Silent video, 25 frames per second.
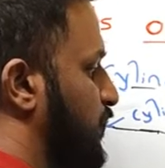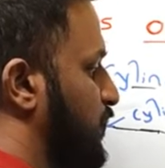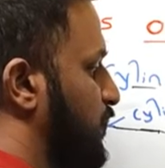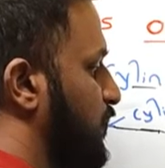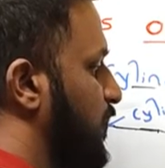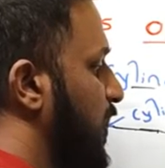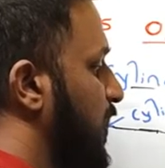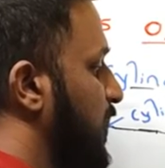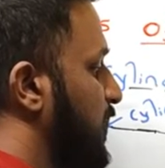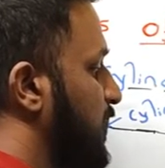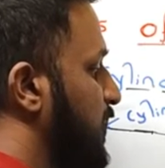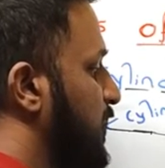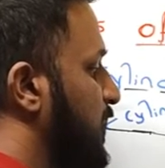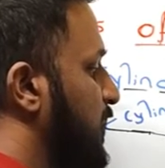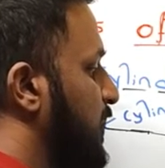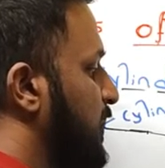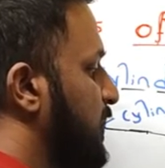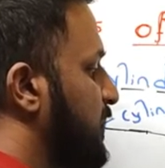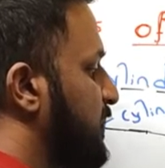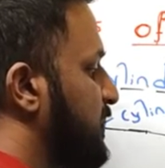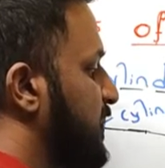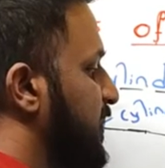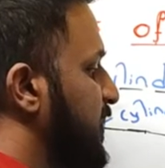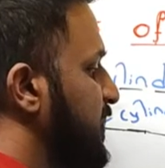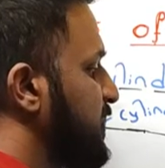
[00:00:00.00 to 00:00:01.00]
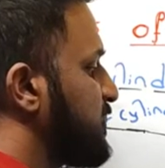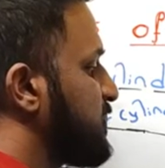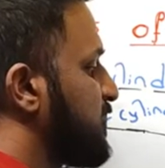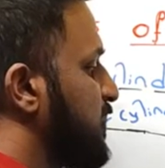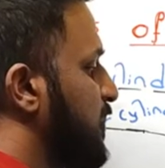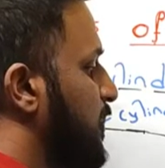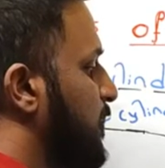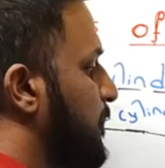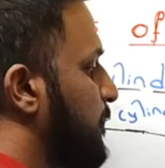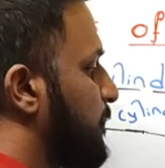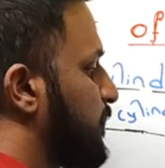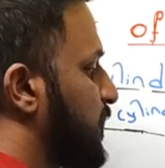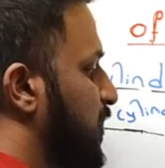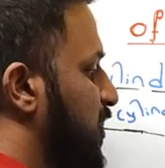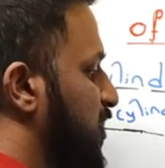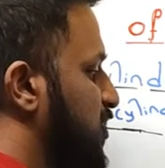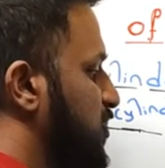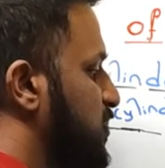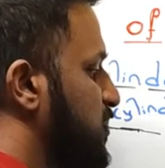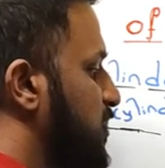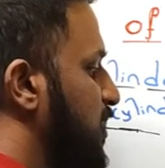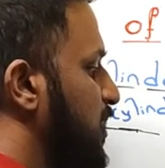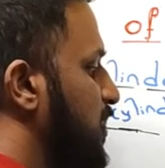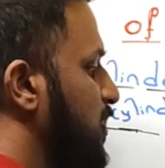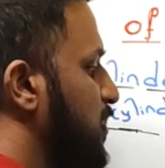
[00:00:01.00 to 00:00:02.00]
Right? This
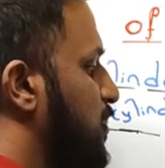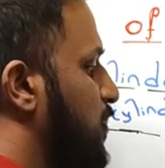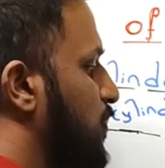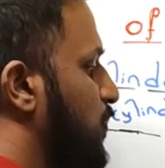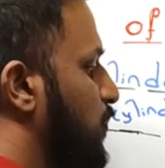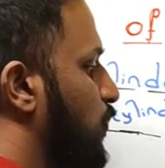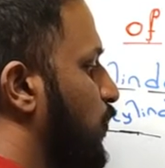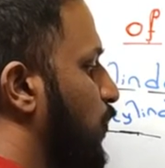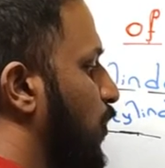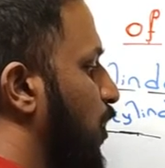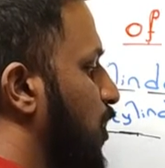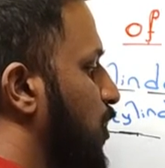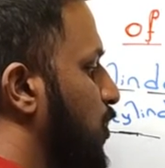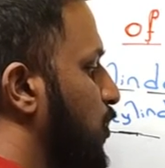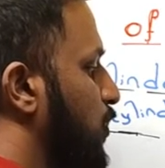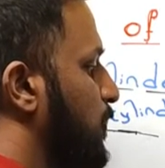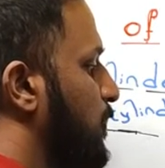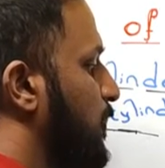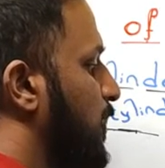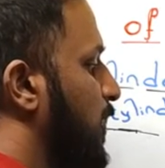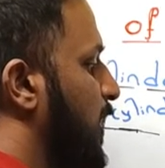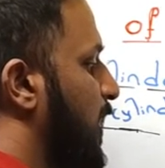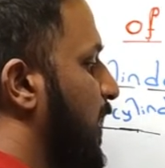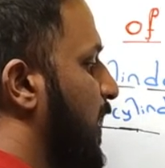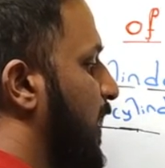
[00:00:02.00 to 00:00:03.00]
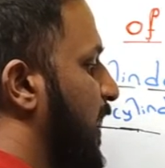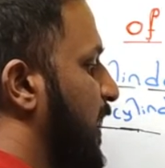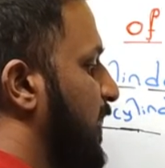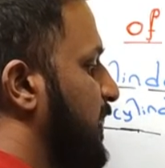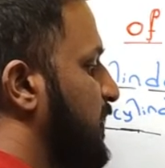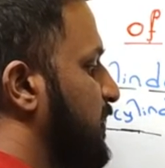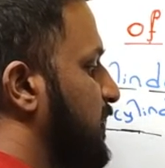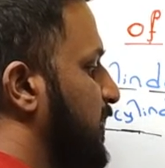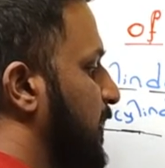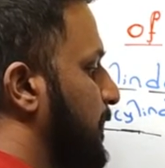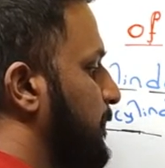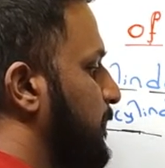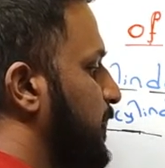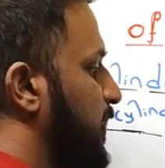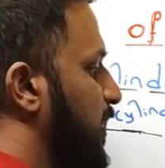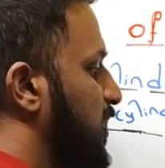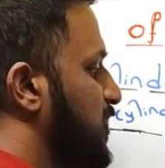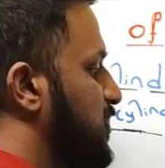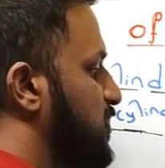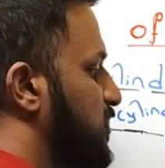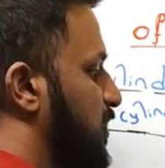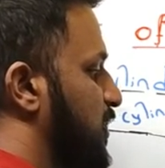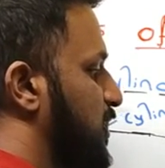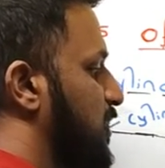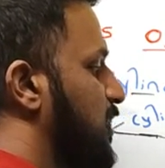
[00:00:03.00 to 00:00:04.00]
pressure, volume and
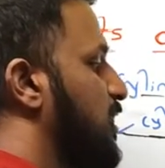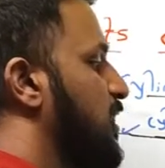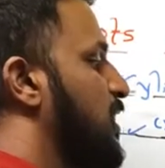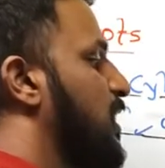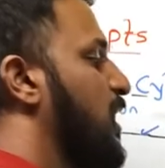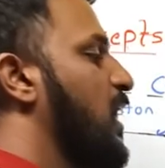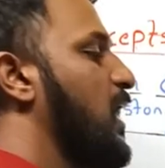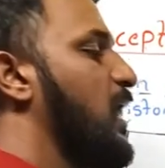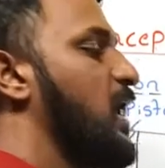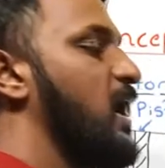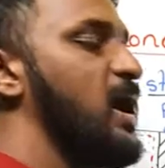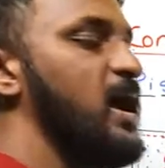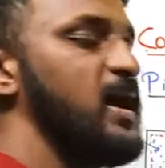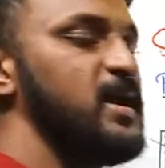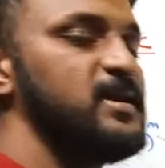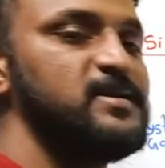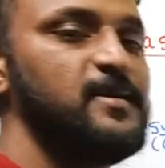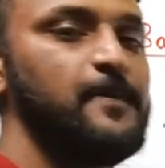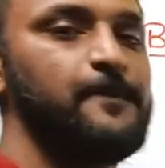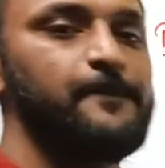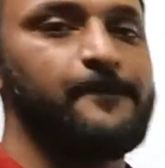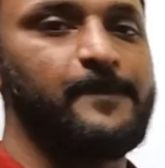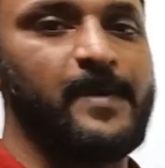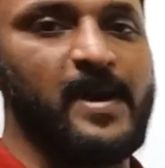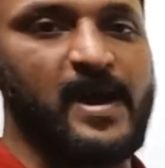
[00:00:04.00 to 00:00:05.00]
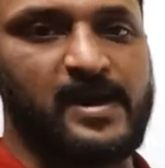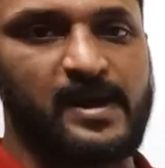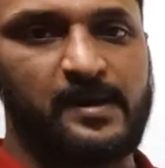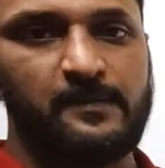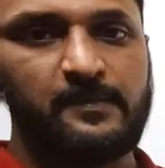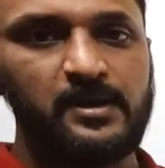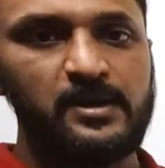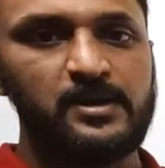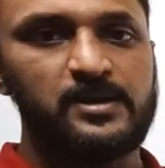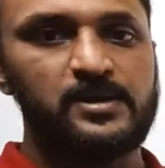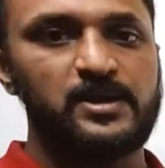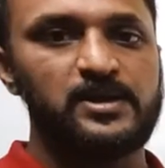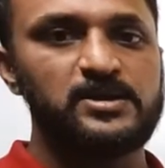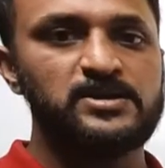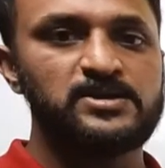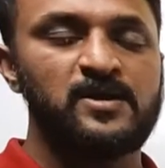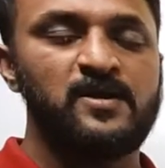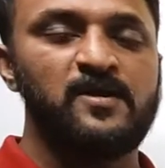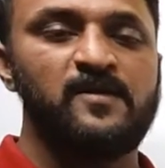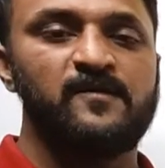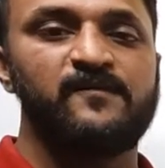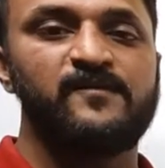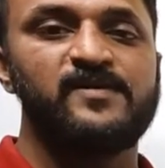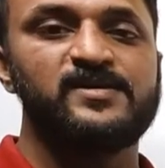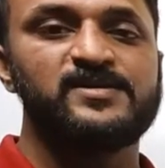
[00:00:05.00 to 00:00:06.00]
temperature are the parameters
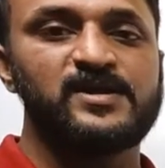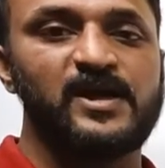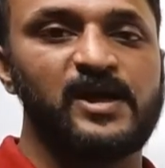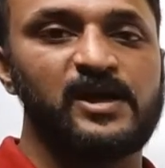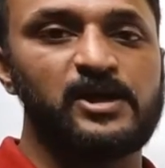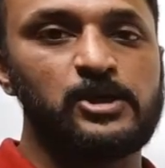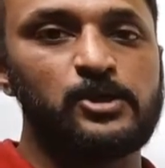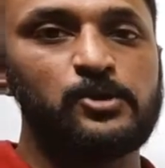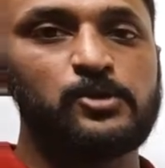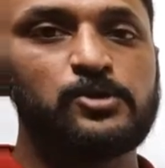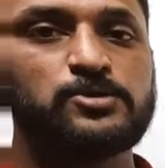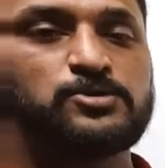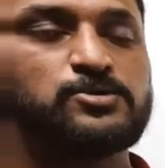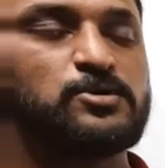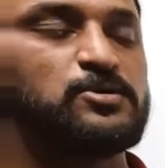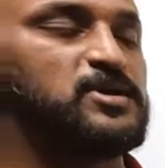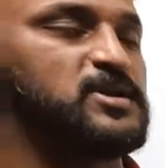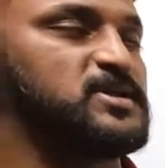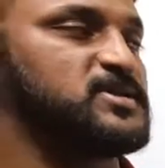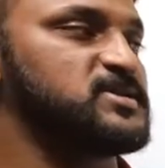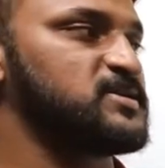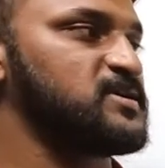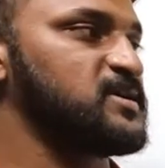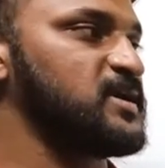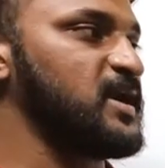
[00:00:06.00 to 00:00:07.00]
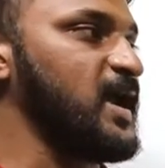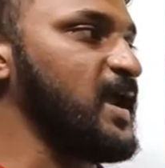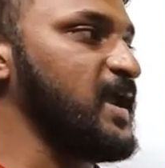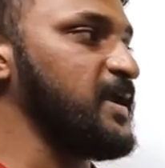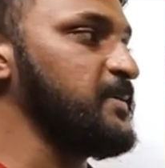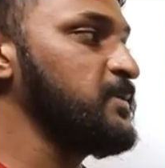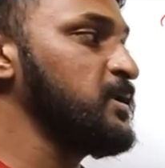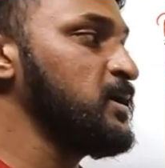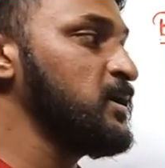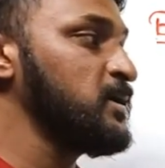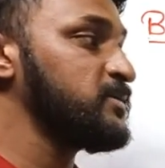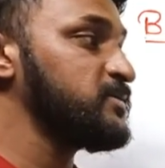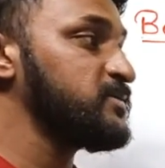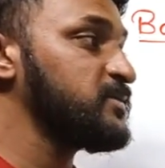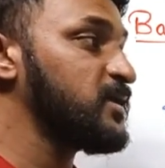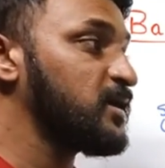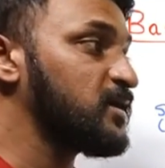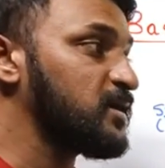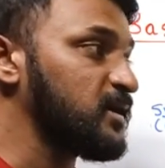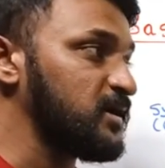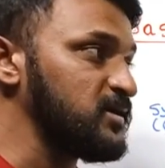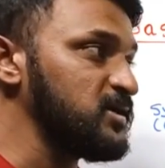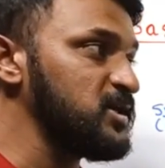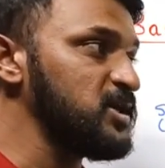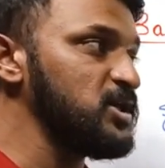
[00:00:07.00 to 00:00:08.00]
which are used to describe the
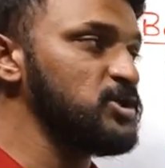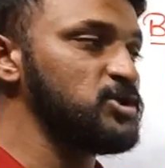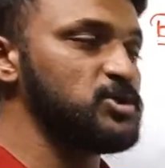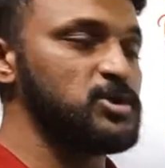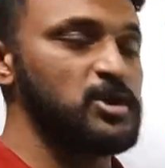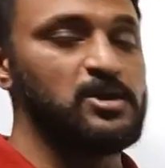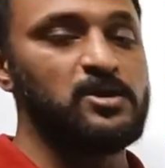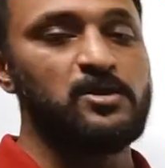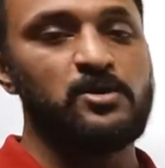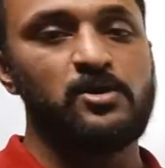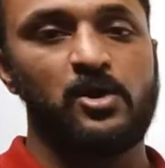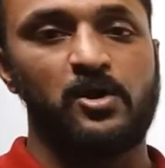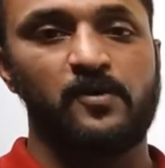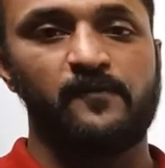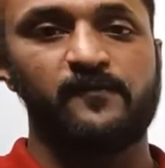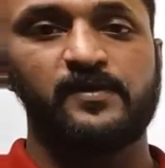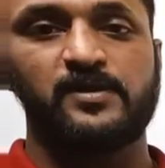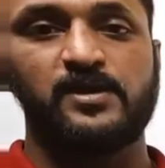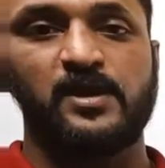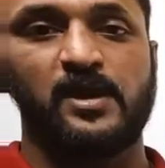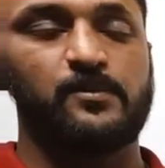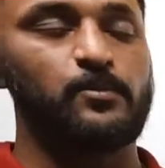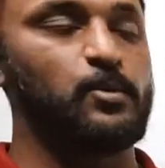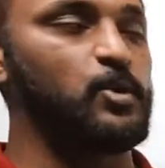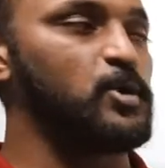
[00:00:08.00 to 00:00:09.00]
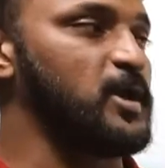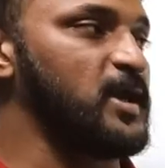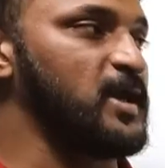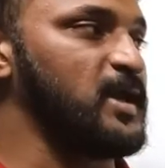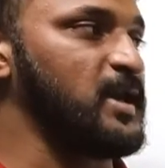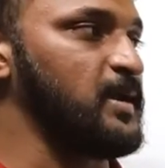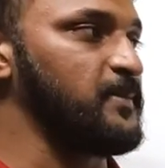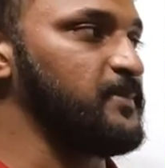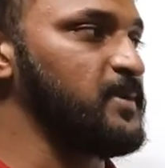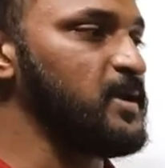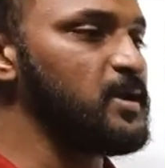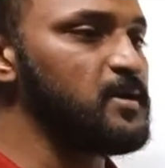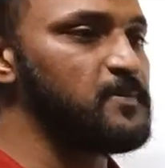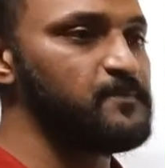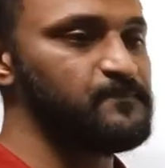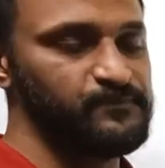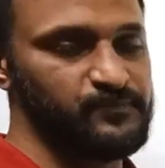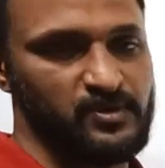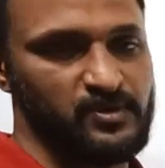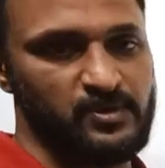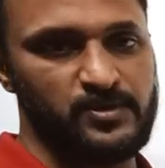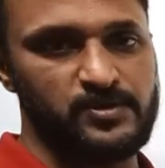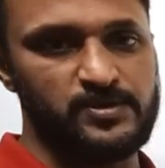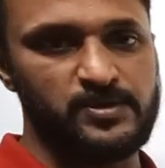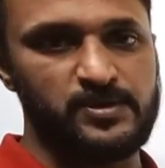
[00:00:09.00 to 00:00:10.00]
condition of a thermodynamic
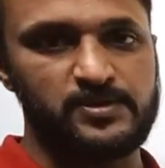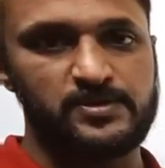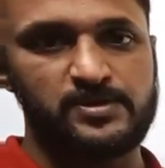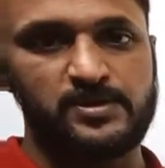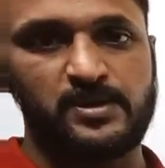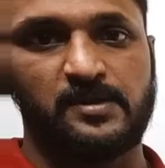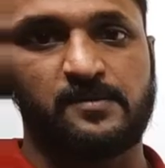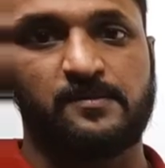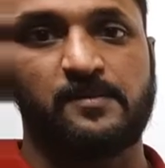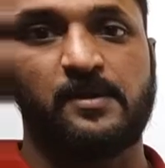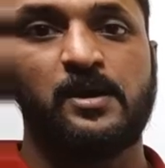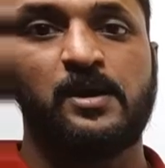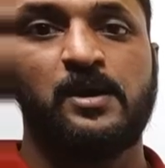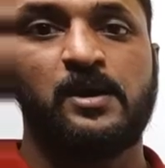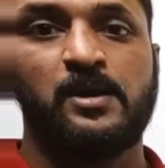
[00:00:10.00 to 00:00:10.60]
system.